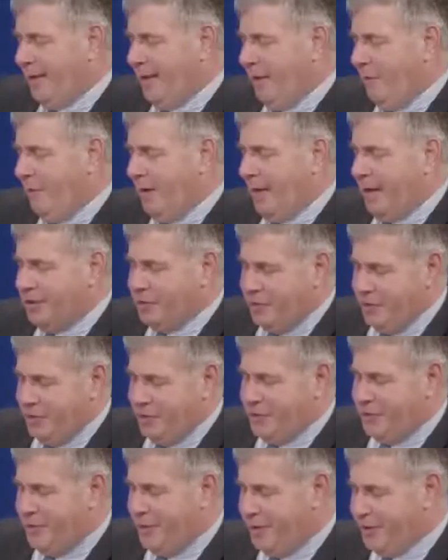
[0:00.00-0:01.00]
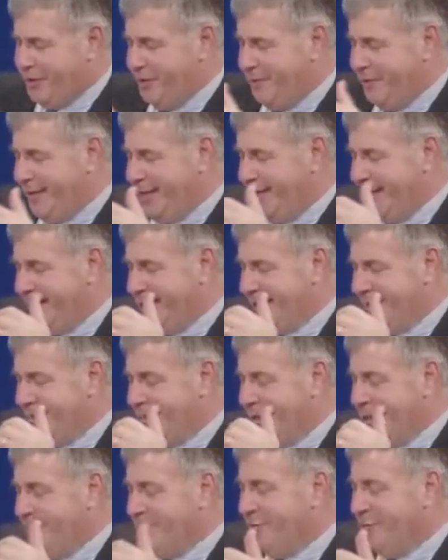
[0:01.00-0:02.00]
I want to ask you this question because
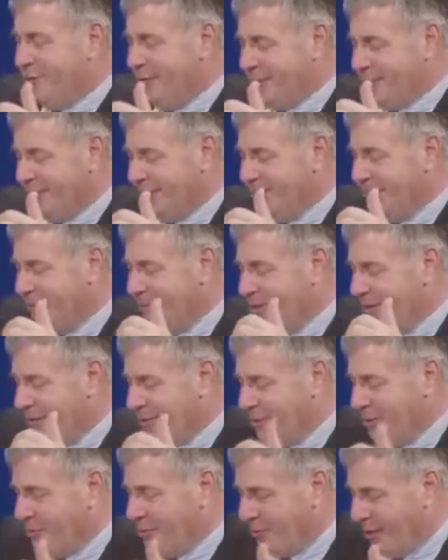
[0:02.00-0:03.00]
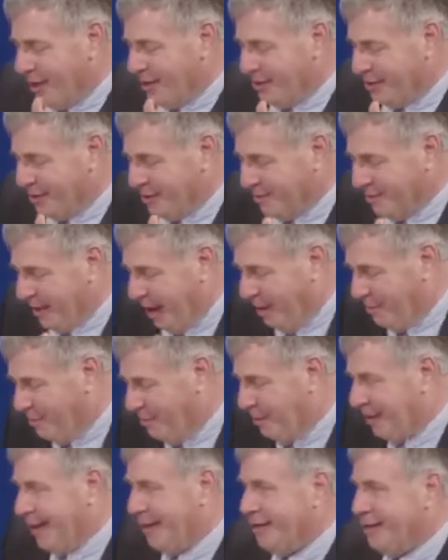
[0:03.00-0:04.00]
William Fulton, a well-known writer and
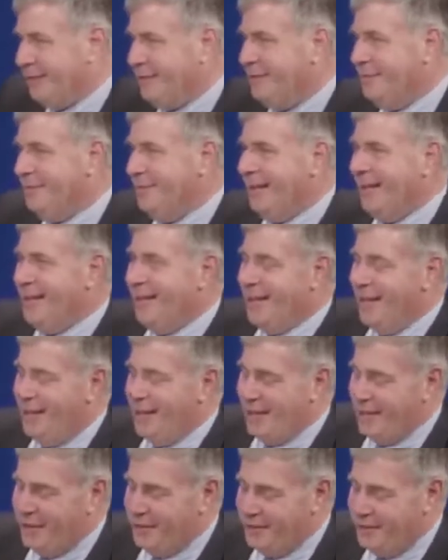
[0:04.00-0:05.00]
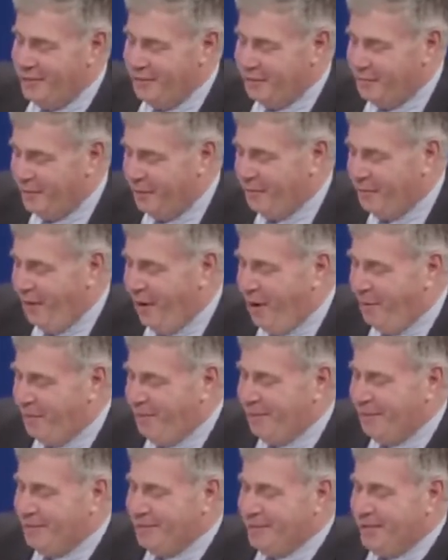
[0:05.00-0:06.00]
planner, who's from
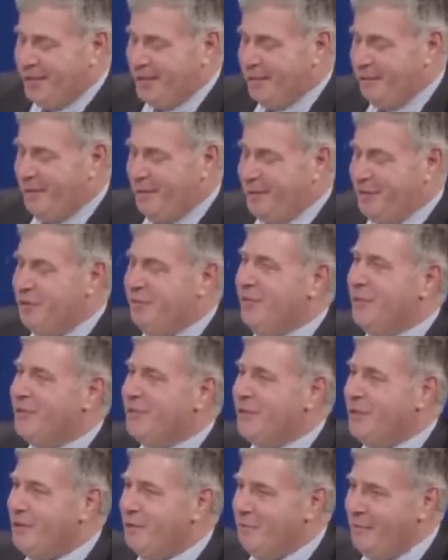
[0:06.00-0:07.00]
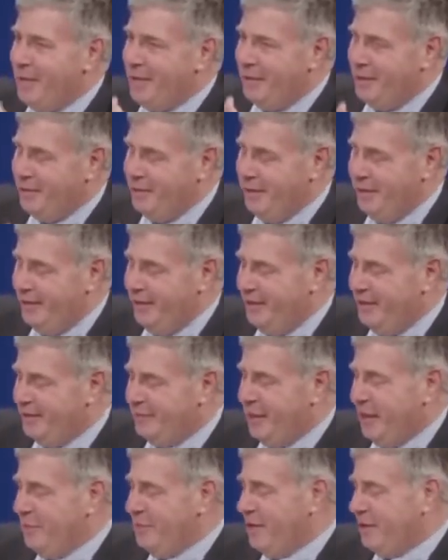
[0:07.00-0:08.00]
Auburn, was here about 2 months ago, made a
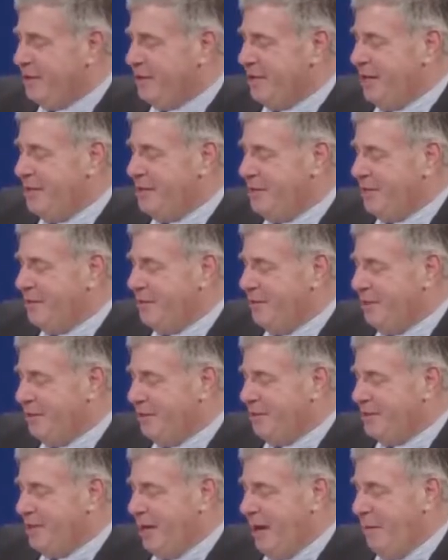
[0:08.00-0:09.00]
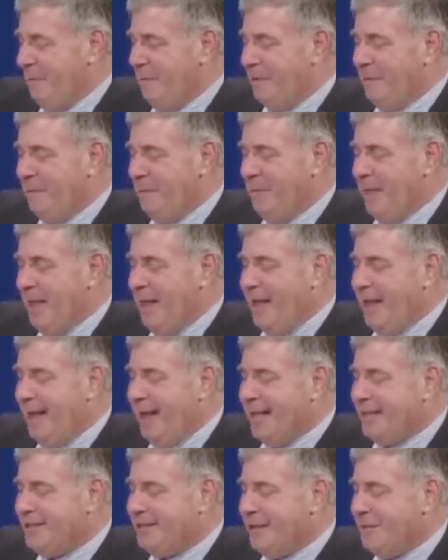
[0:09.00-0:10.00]
great presentation at Willard Chapel,
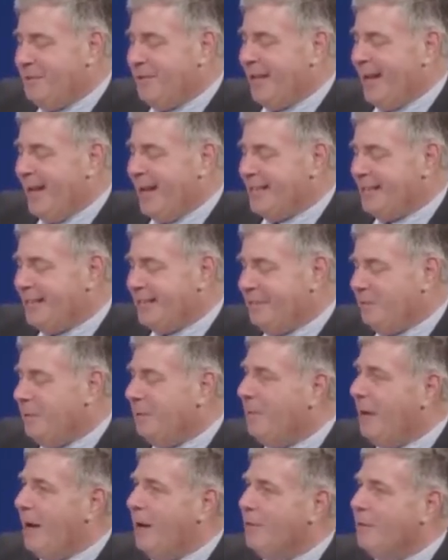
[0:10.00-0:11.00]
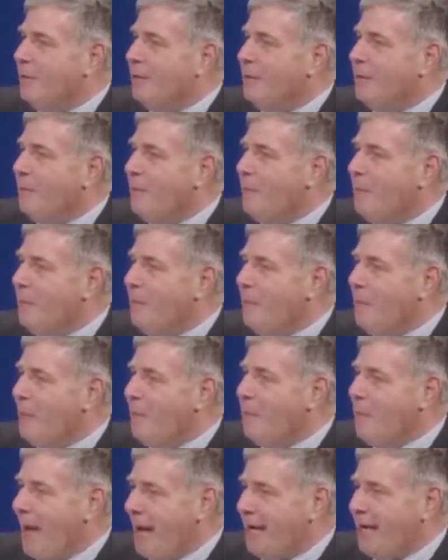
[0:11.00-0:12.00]
and someone asked him about
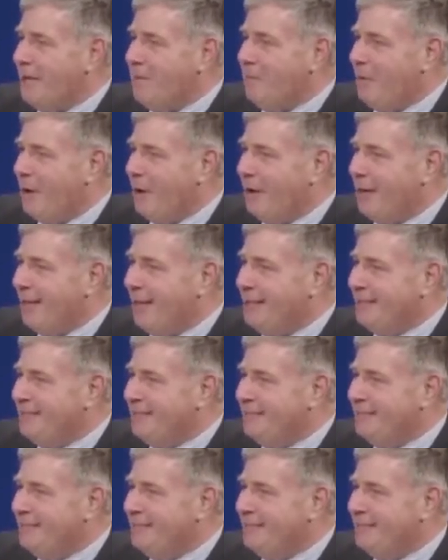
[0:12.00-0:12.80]
back-end parking.